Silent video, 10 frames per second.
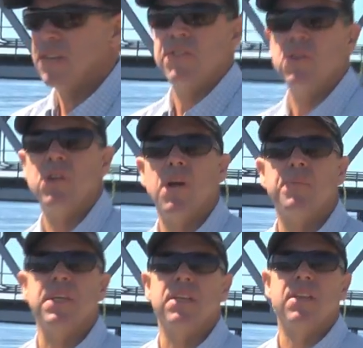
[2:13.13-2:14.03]
is if you
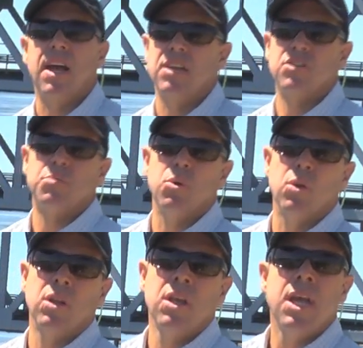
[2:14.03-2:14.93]
dump the entire
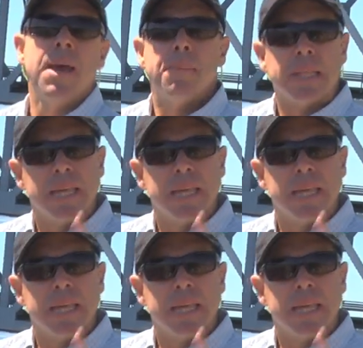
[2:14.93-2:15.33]
spool. But